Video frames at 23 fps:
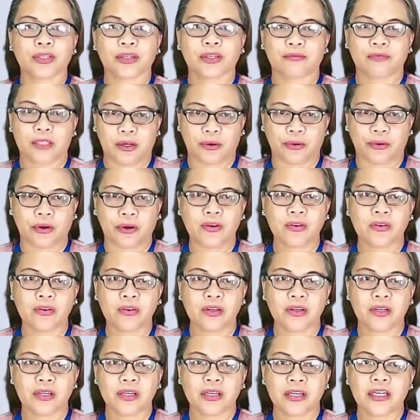0
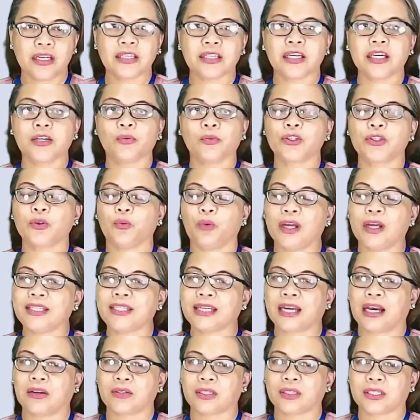is equal to
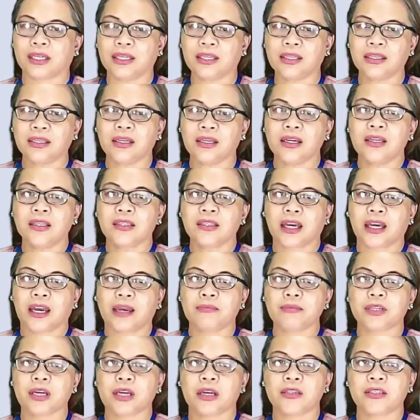1,000
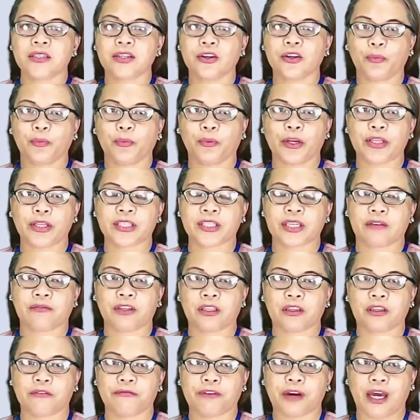times
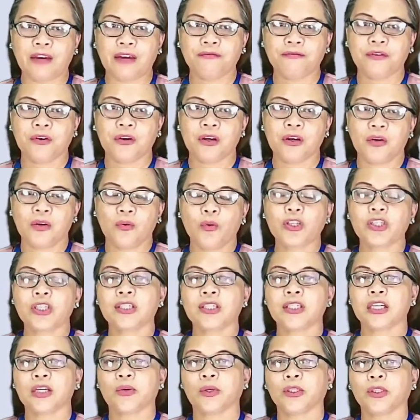0.75, which is
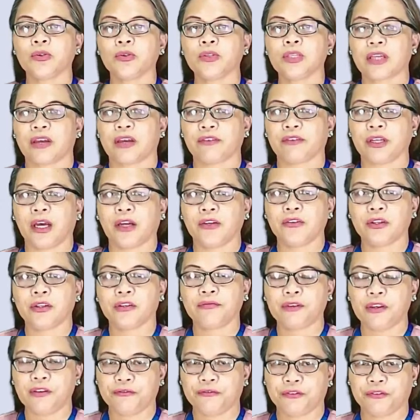equal to
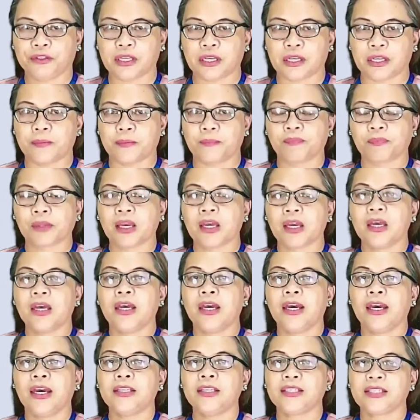750.
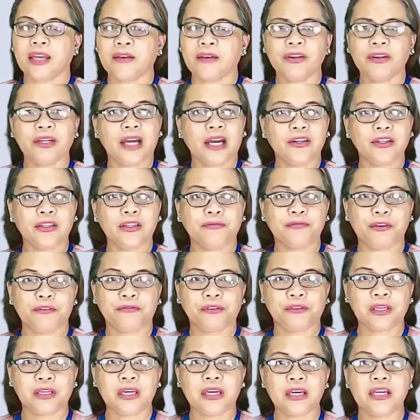And
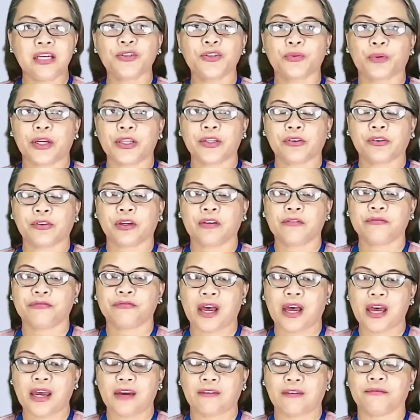750 is greater than
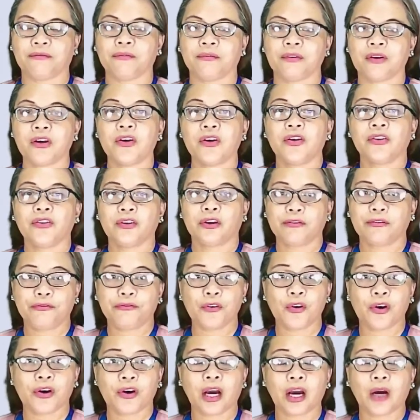5.
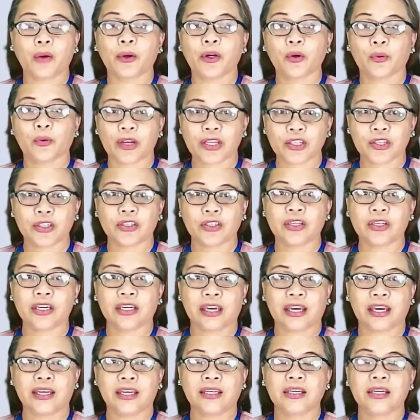Therefore, our question
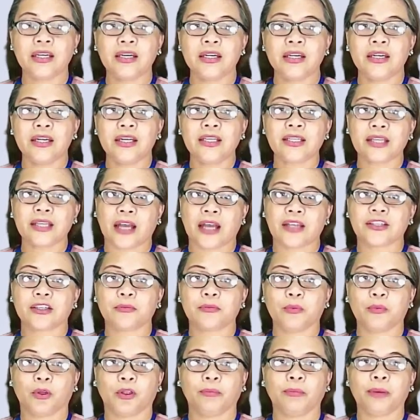again is
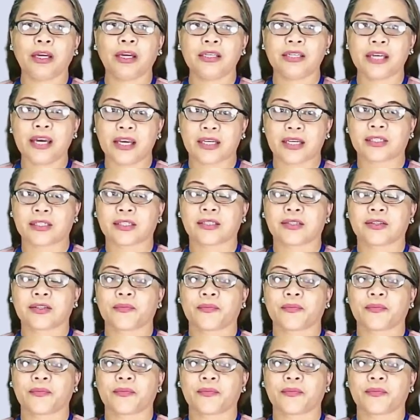answerable by yes.